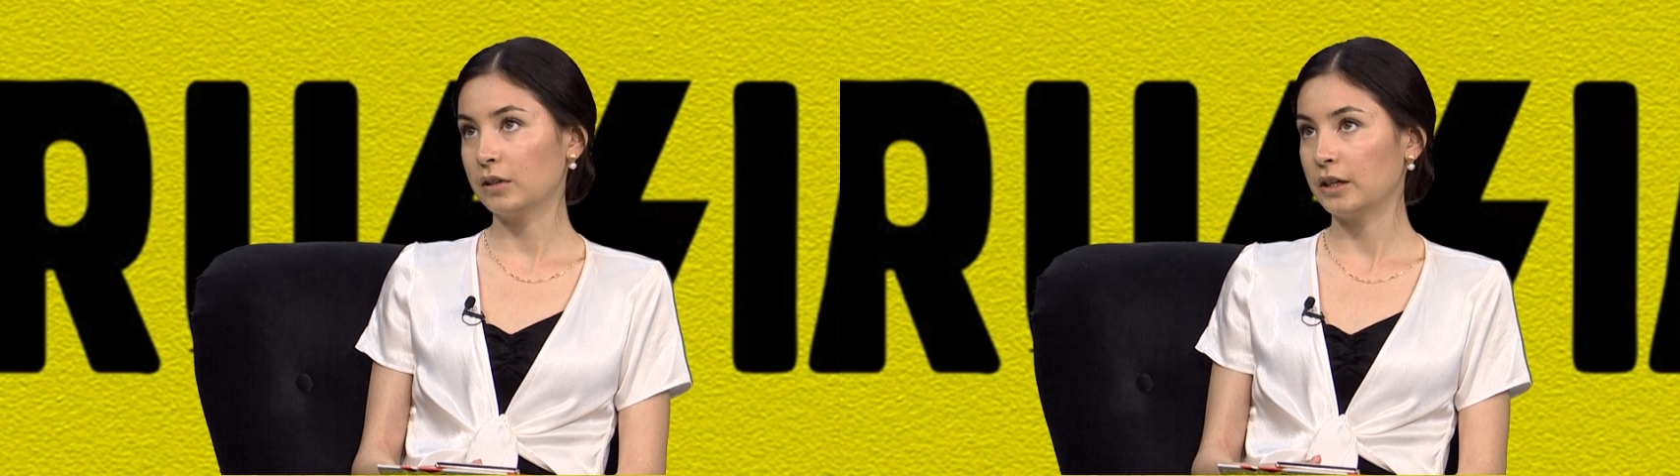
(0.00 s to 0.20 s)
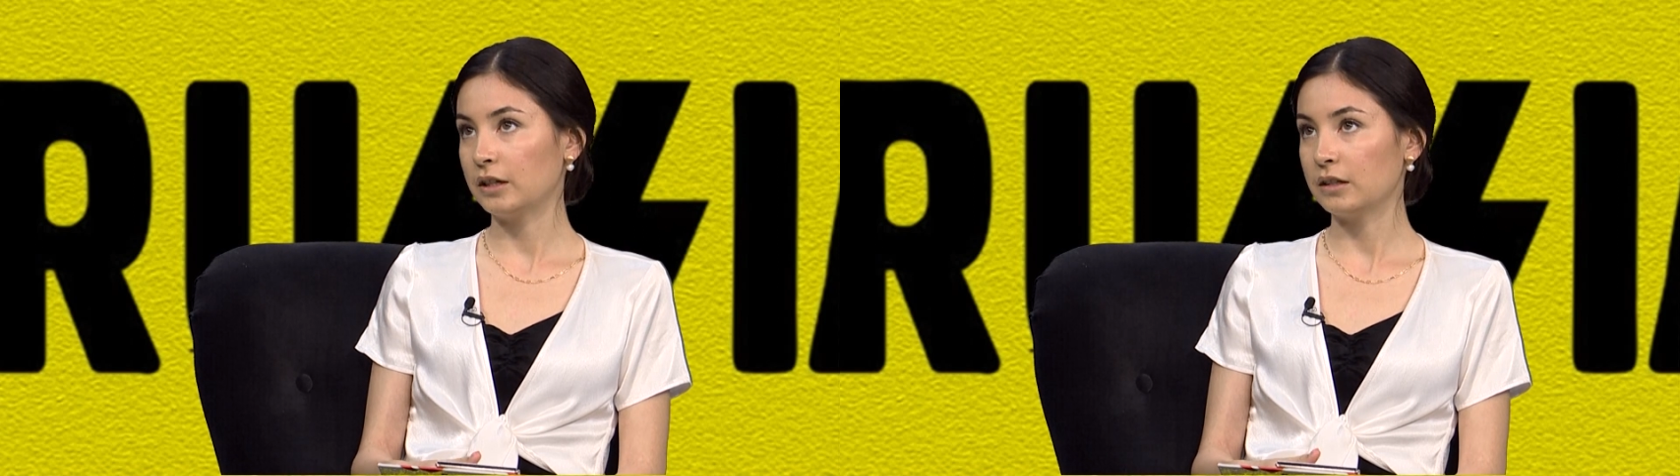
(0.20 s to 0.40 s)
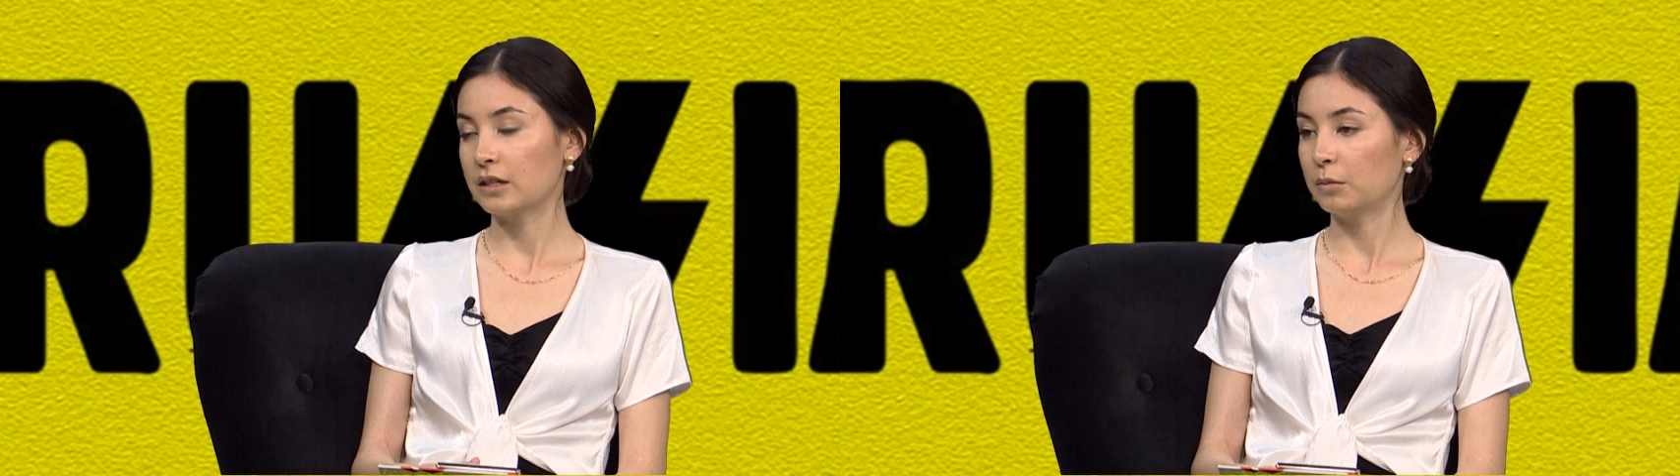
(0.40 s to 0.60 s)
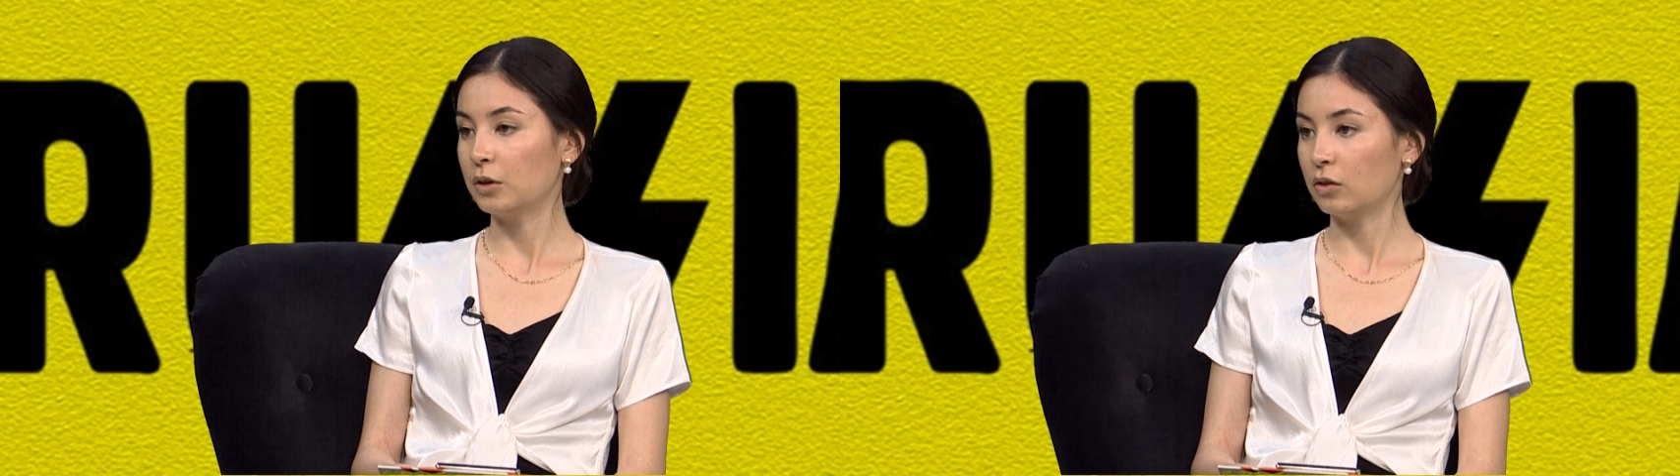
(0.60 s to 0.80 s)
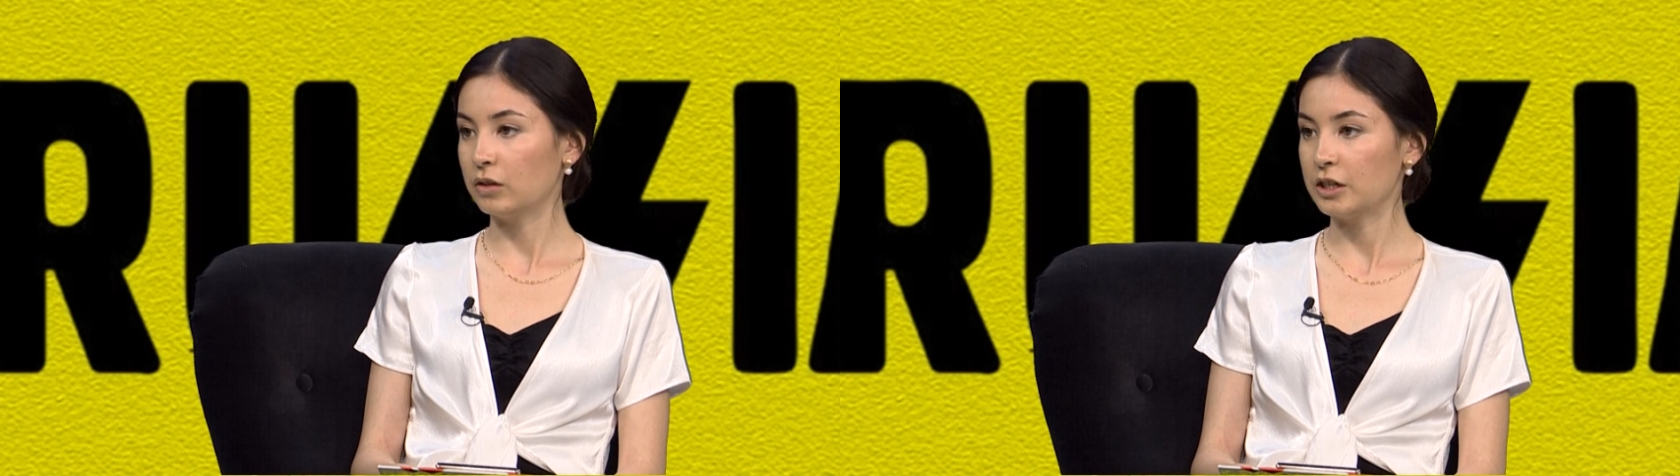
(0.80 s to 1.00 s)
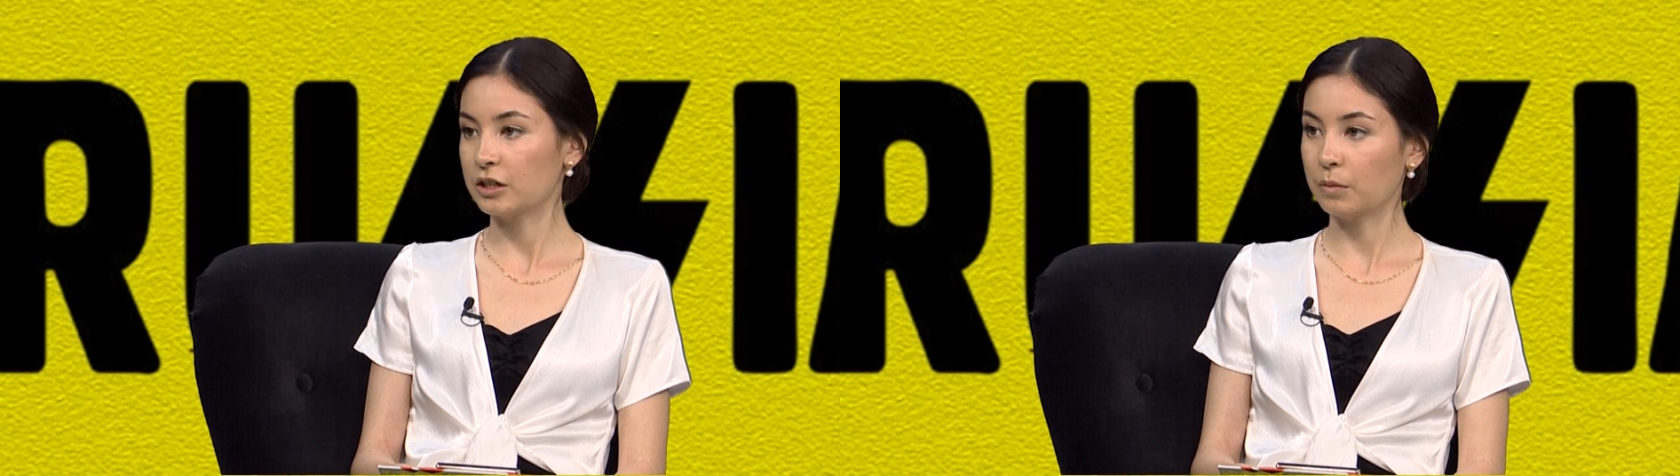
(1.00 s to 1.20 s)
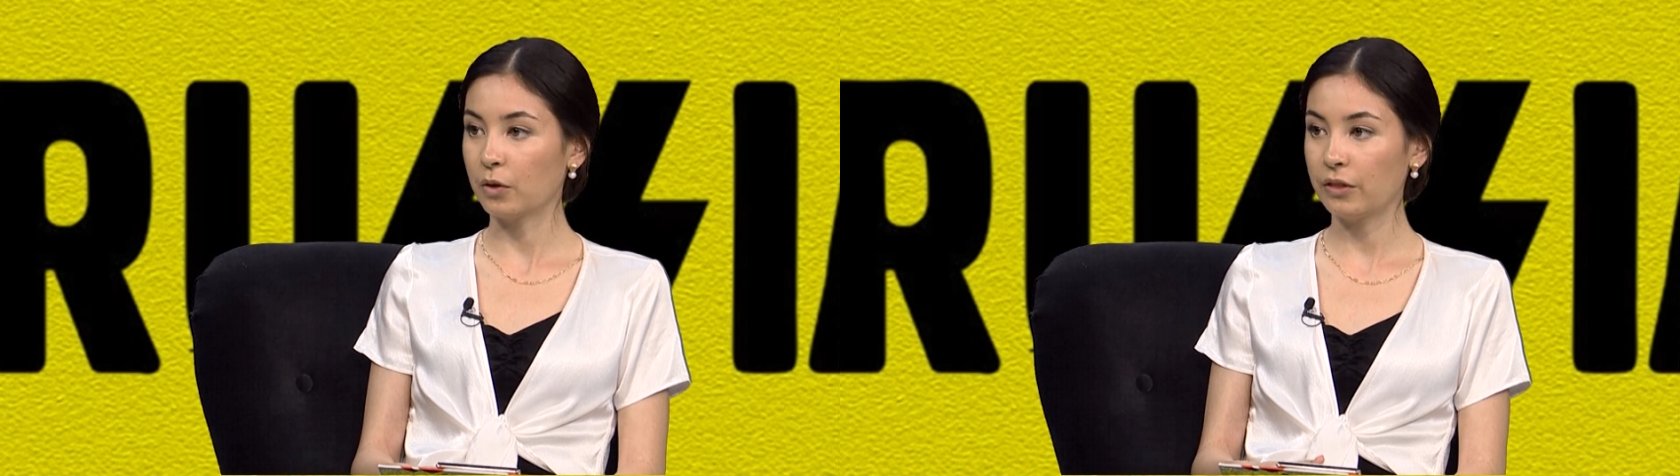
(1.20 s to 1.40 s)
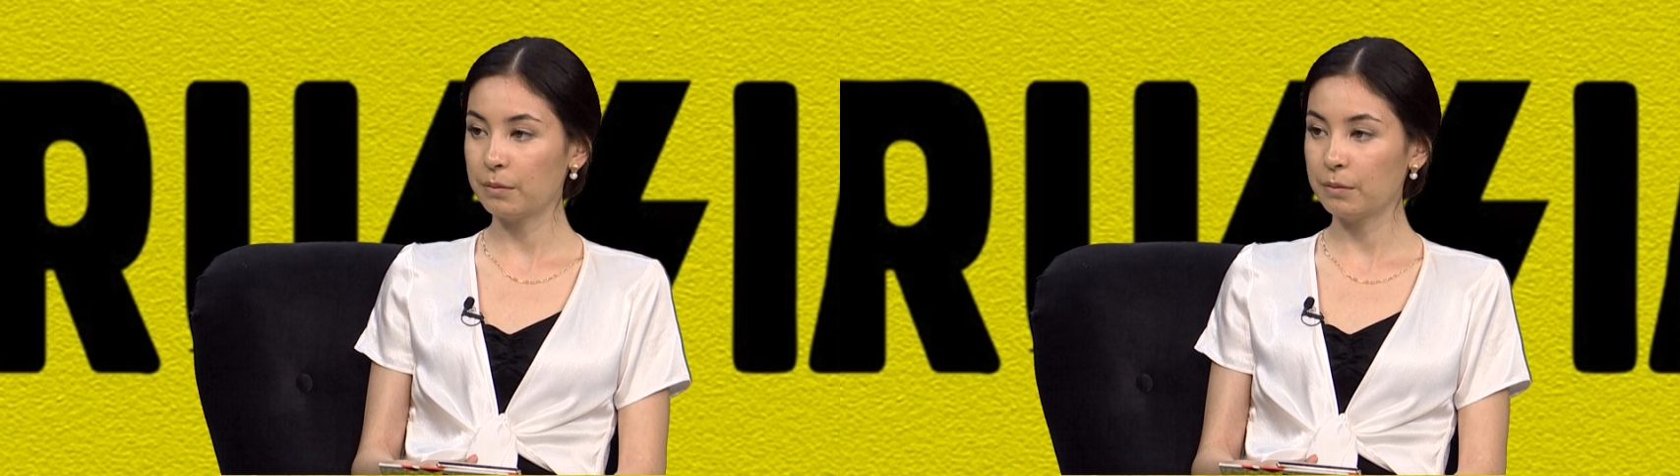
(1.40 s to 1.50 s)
getting some knowledge about